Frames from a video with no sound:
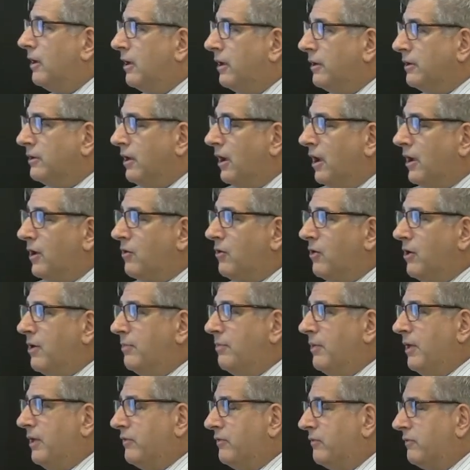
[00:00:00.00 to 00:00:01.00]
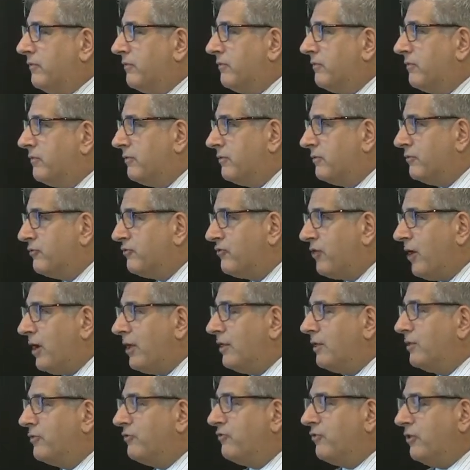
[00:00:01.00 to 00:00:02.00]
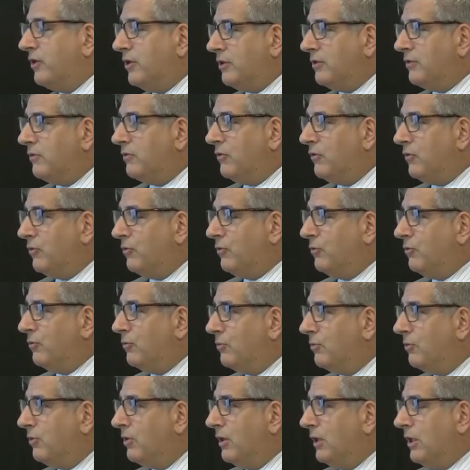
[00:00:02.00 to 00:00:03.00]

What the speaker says: diagram that's challenging to